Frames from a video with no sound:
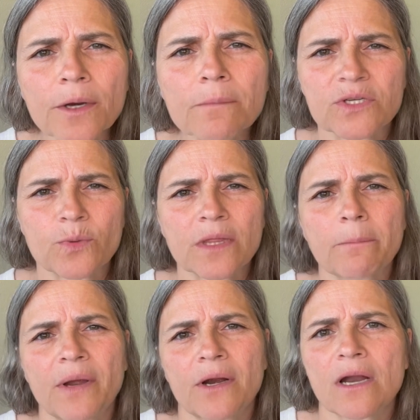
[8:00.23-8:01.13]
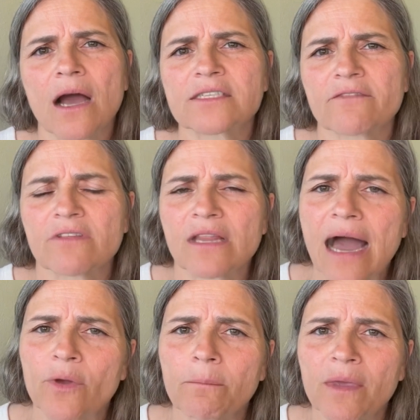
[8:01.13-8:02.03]
between the paradox of
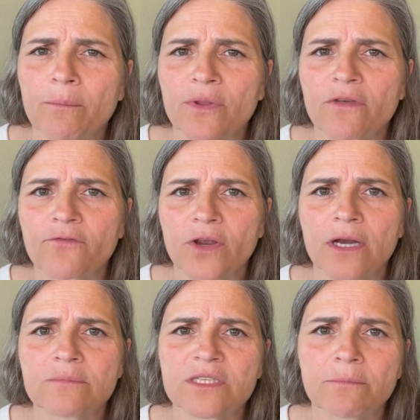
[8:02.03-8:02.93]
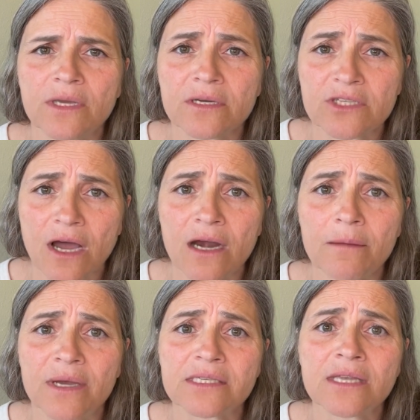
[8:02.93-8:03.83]
allowing people the freedom to be
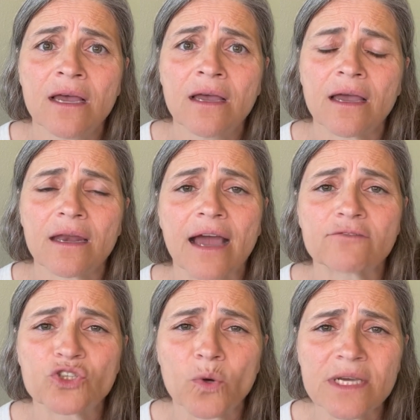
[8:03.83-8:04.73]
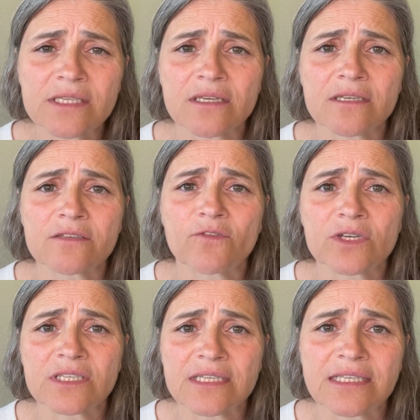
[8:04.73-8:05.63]
autonomous and have choices
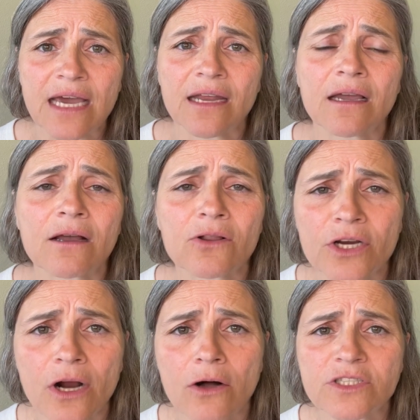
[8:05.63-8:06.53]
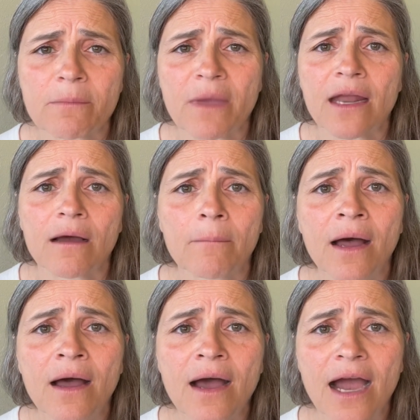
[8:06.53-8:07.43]
versus setting a clear ultimatum.
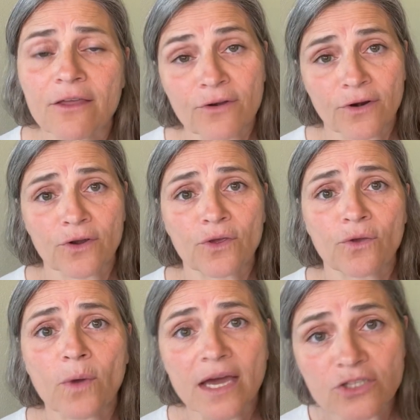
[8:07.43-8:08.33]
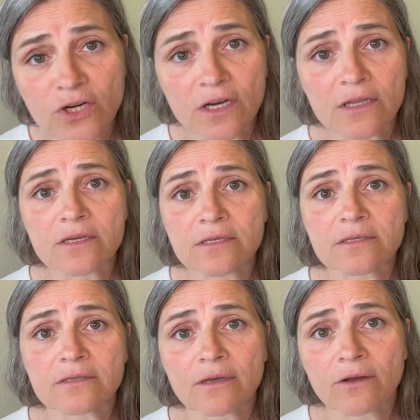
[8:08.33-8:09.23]
Either you enter in
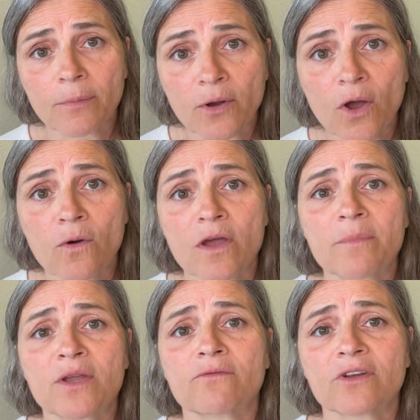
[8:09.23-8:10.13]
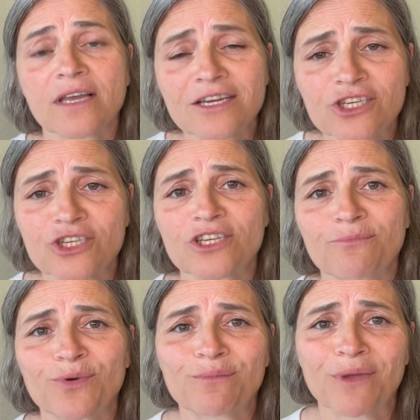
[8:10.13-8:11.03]
this co-committed
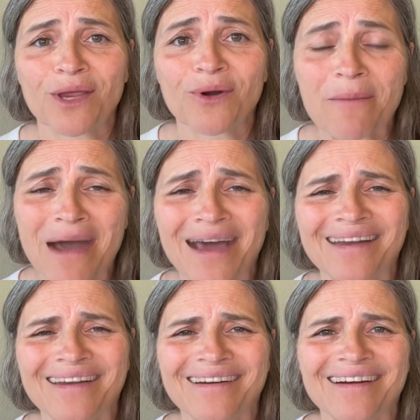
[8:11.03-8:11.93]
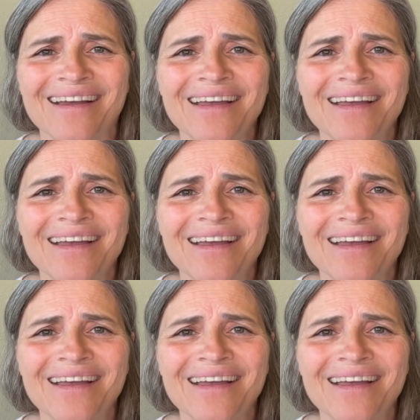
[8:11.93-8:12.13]
relationship with me or I'm out of here.